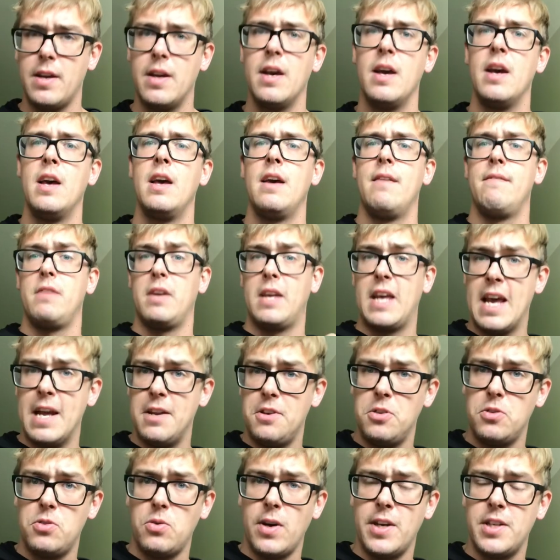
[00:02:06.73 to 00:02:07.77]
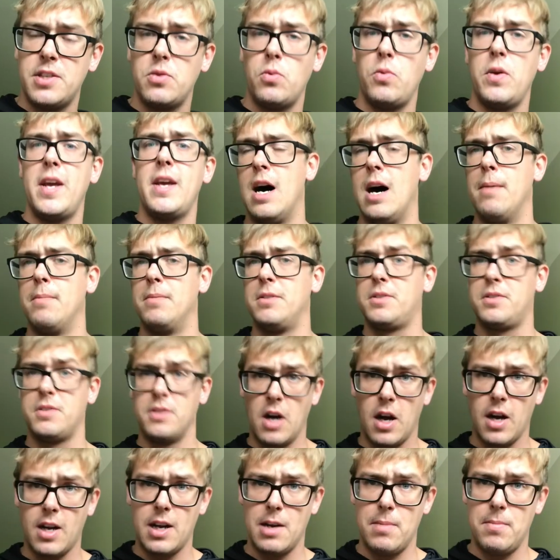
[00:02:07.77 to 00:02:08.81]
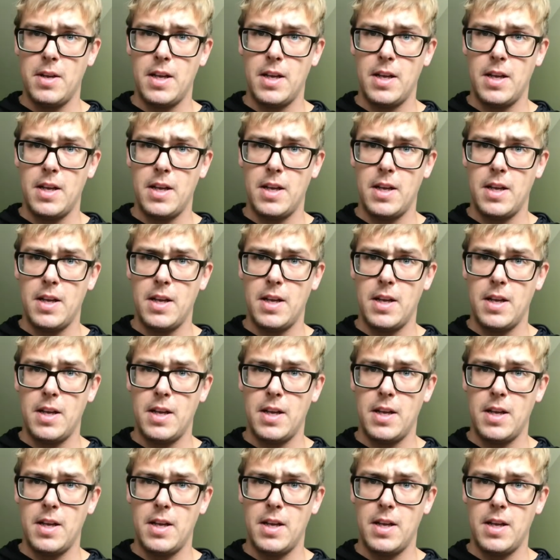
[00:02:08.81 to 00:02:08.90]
If you can't do twice a week, it's not going to